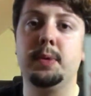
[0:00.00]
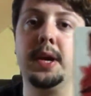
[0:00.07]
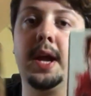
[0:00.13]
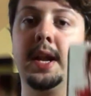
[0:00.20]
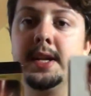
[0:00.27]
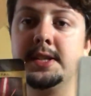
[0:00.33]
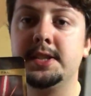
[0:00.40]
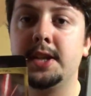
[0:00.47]
what
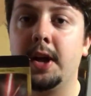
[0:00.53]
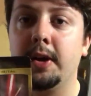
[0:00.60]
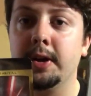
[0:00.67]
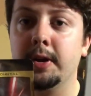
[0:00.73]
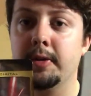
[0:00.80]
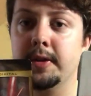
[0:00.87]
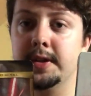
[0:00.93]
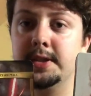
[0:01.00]
kind of style
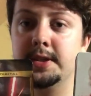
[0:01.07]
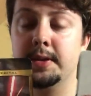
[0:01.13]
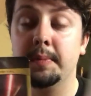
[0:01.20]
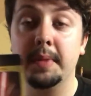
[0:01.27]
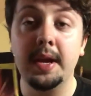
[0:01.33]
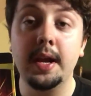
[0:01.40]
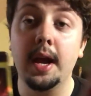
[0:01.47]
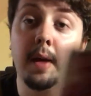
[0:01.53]
you're into.
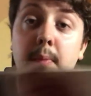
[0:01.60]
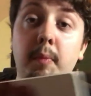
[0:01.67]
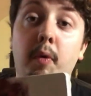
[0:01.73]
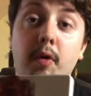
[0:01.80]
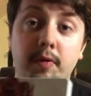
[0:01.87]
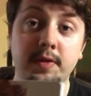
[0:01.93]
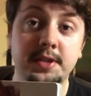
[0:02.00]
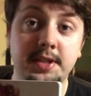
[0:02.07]
Me, I'm
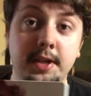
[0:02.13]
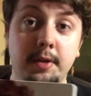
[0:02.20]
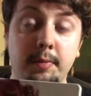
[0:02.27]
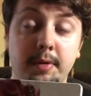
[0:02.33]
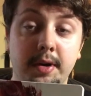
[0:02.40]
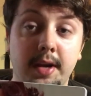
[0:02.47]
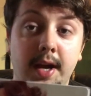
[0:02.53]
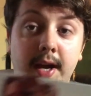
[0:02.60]
more of a
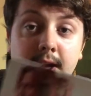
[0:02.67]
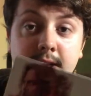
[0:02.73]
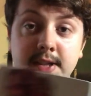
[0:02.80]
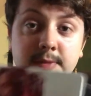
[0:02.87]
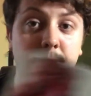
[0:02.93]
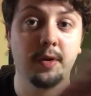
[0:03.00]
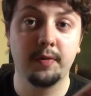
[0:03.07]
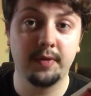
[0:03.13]
Steelbook guy.
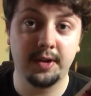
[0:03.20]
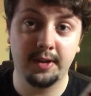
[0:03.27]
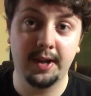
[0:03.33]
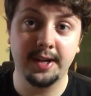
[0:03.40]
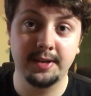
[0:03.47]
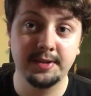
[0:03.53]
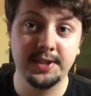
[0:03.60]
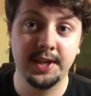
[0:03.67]
It's more of a
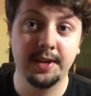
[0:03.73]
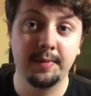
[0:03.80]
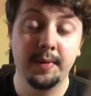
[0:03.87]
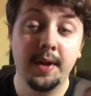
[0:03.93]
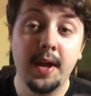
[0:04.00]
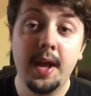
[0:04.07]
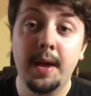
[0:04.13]
collector's item.